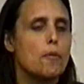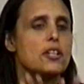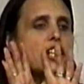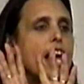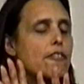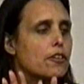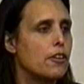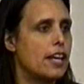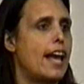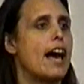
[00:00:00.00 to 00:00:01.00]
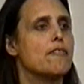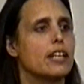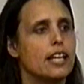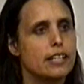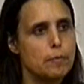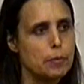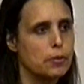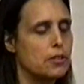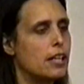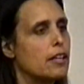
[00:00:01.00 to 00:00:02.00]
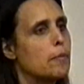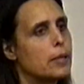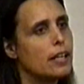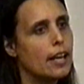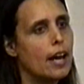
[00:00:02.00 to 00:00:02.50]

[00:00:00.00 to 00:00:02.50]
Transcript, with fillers: I would never advocate that people do that here, but